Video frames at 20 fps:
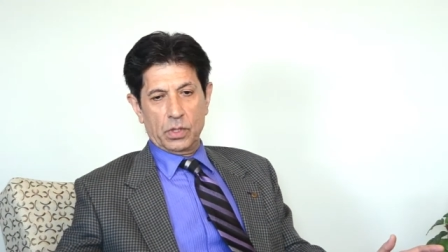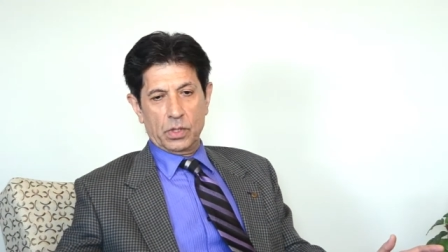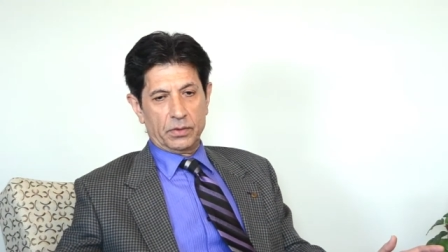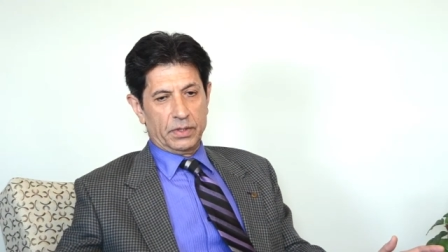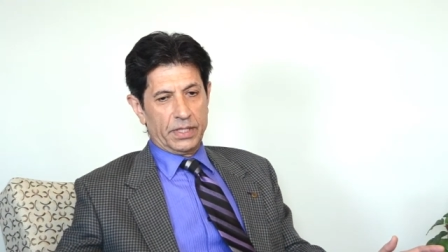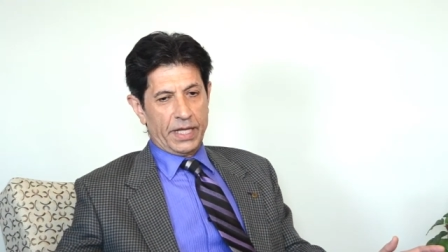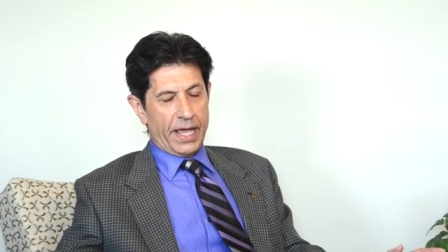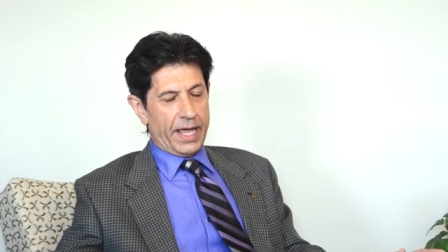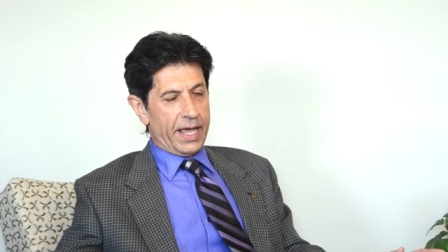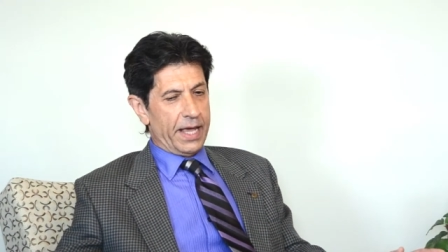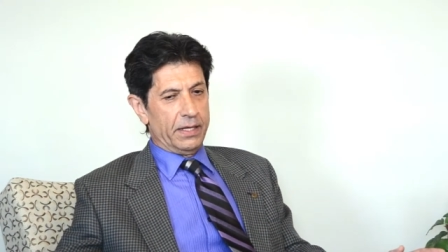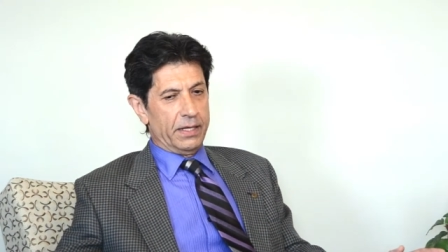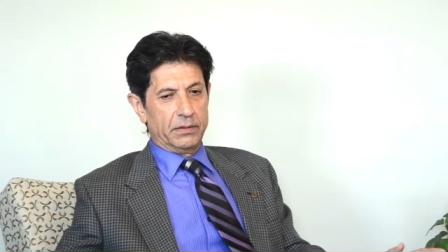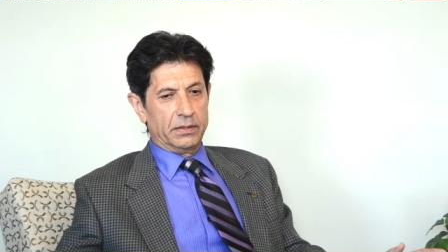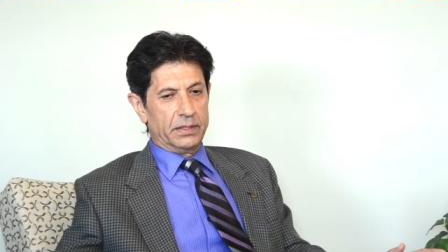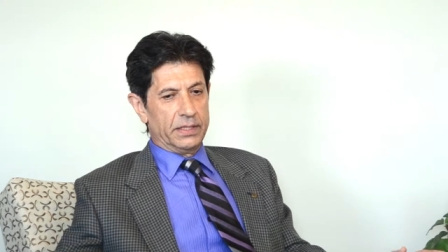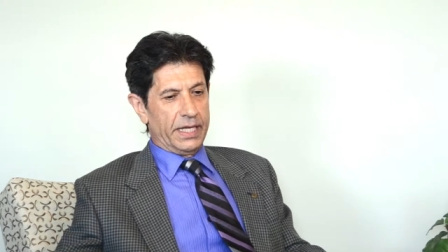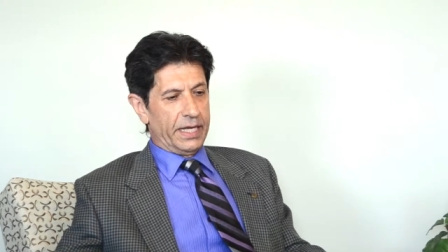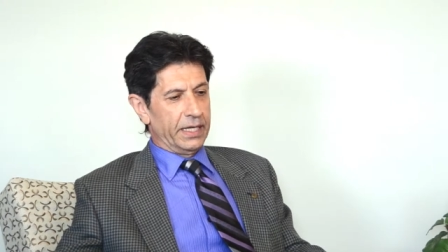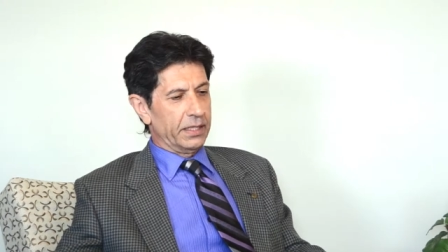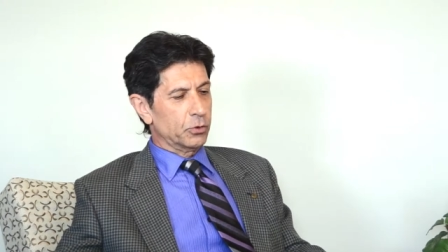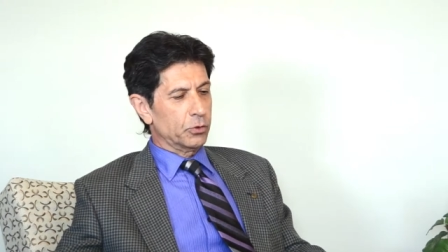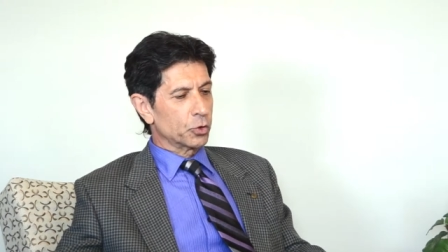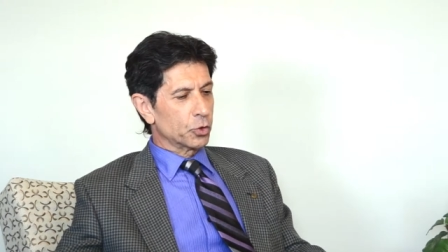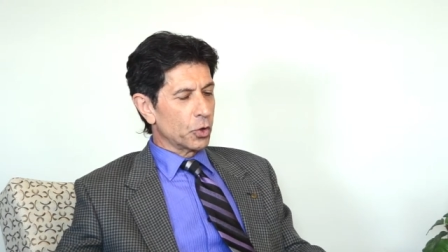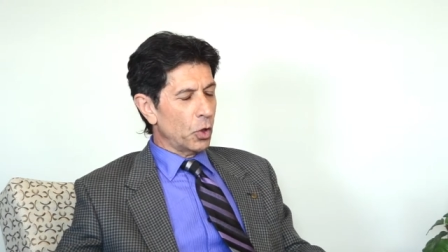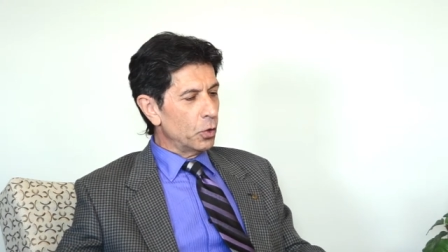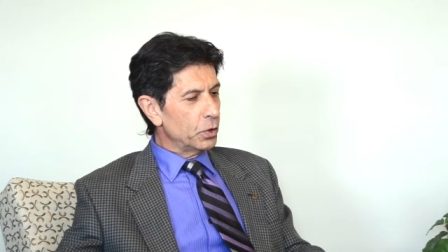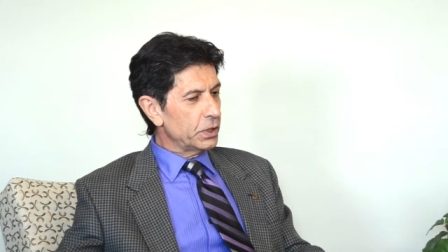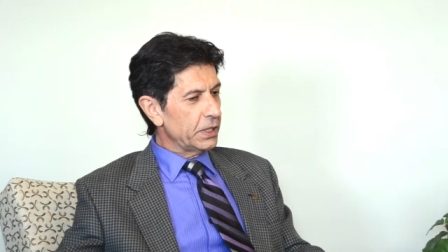the, the
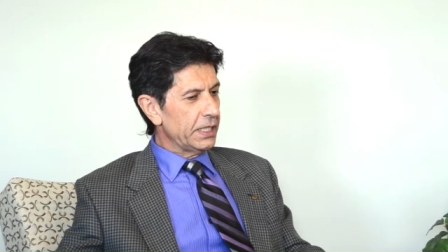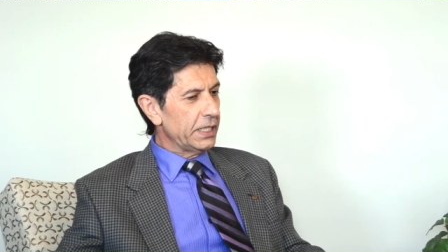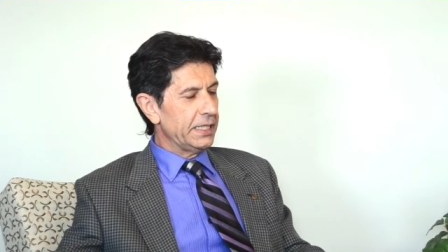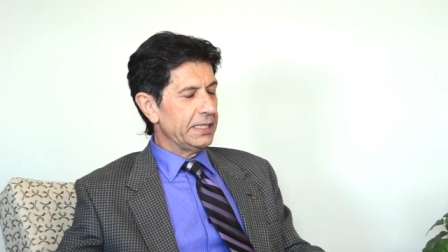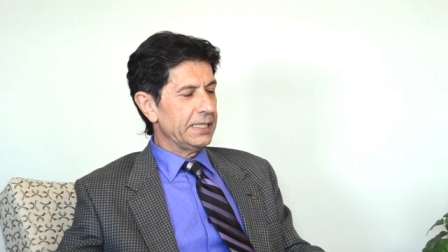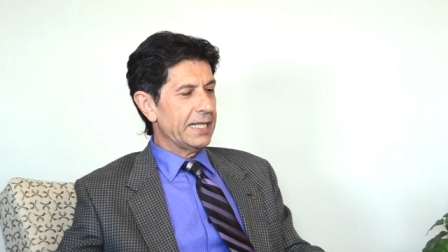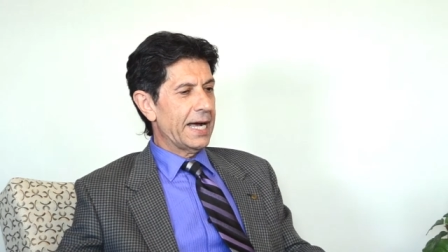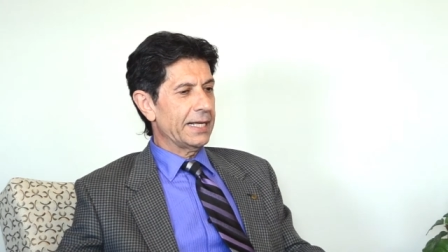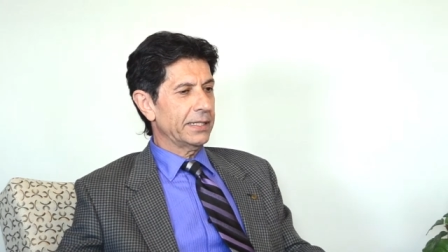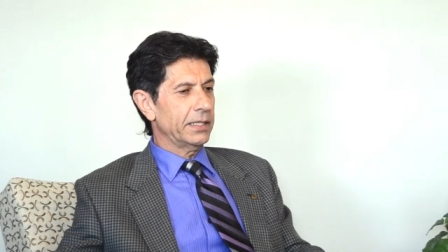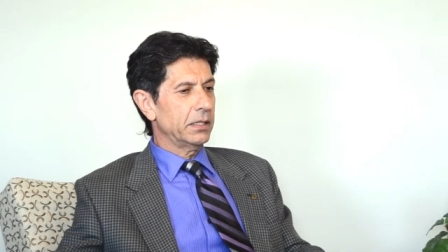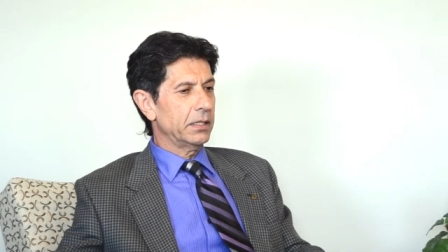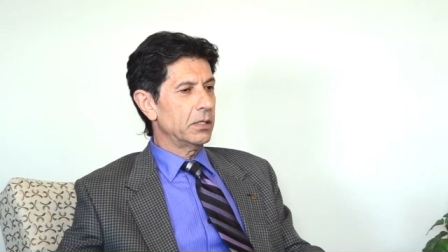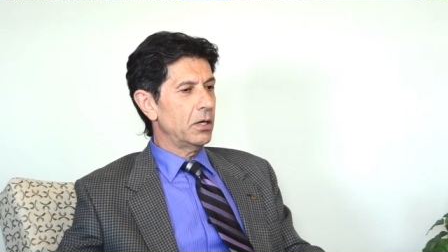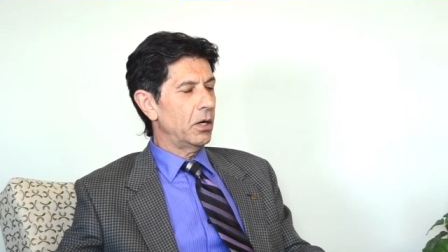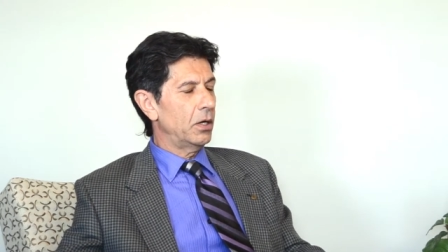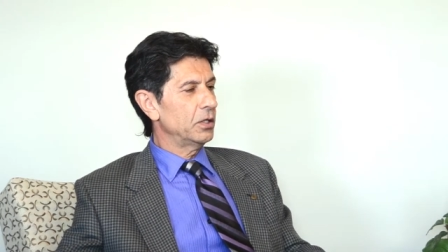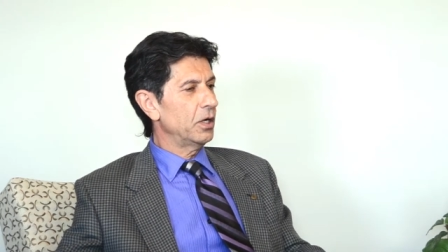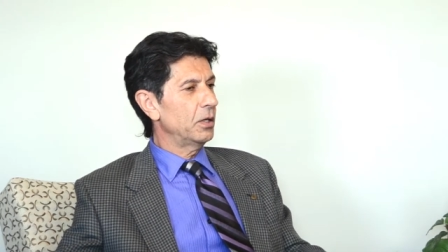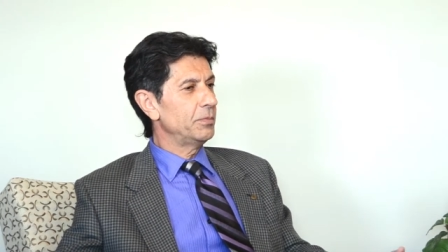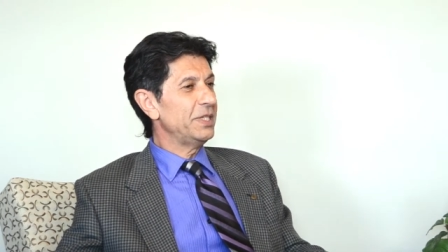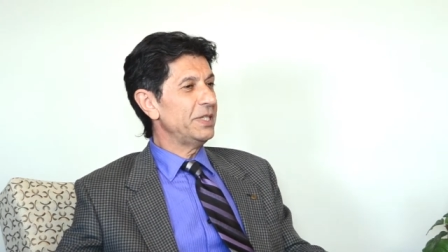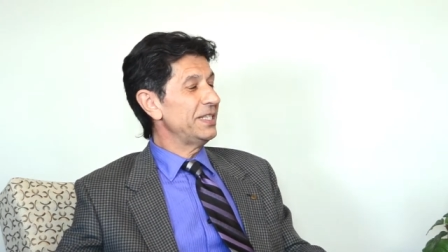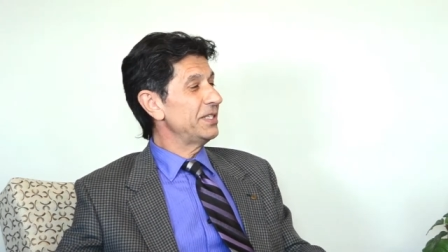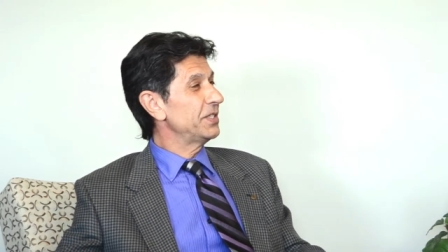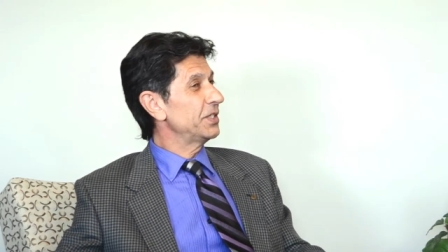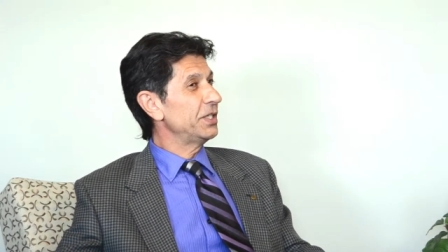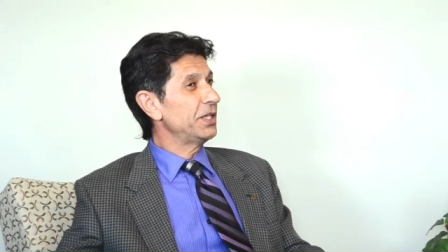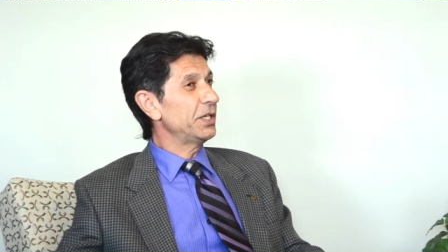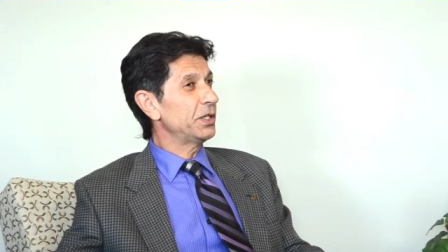growth in that economy is
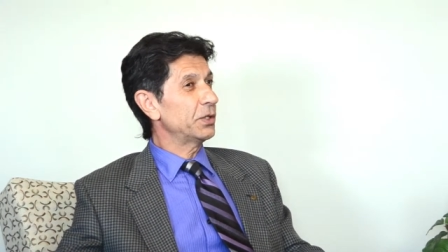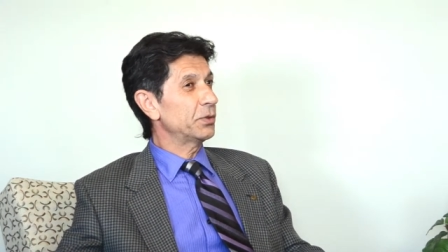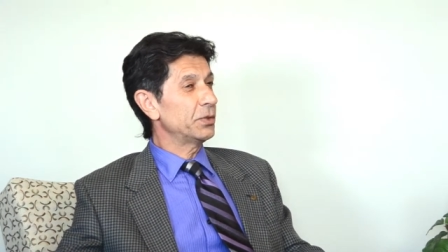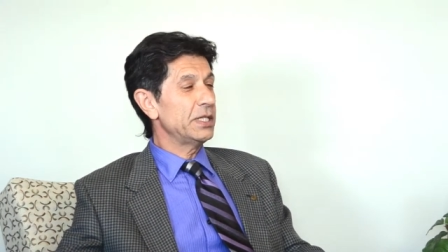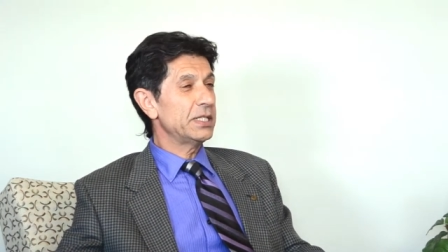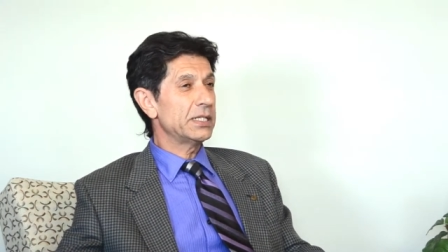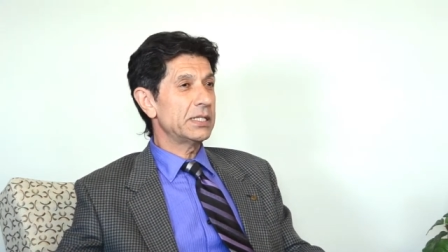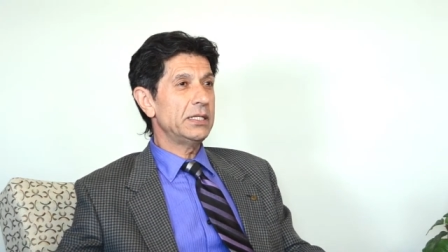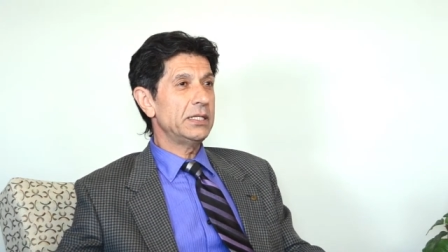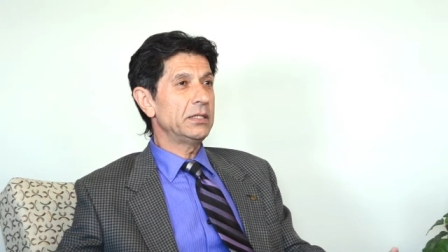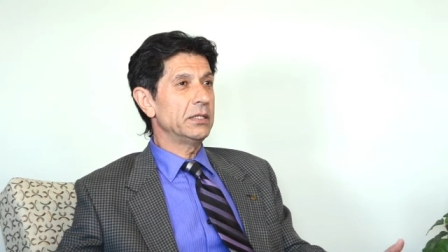decreasing.